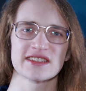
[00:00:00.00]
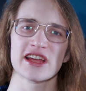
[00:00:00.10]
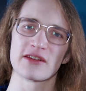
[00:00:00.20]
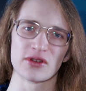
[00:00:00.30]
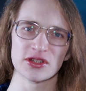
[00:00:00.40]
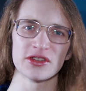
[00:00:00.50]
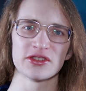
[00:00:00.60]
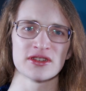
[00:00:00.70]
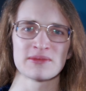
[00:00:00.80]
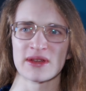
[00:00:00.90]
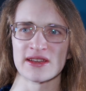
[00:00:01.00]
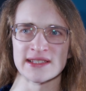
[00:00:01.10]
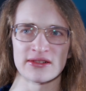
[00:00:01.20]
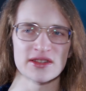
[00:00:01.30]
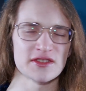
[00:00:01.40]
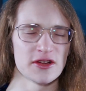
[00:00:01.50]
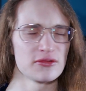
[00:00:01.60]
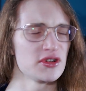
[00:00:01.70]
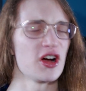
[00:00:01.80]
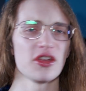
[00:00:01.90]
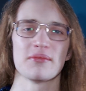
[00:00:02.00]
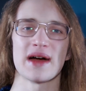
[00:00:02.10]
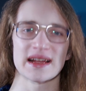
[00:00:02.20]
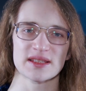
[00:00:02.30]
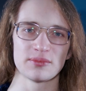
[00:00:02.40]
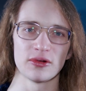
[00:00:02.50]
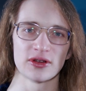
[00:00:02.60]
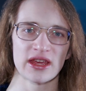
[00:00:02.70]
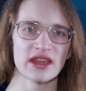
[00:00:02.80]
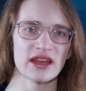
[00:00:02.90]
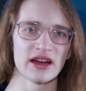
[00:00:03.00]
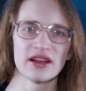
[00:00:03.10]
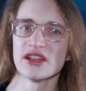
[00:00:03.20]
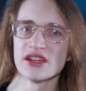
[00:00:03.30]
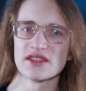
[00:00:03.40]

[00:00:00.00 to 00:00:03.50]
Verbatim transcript: is kind of redundant because there is no non-Max board here.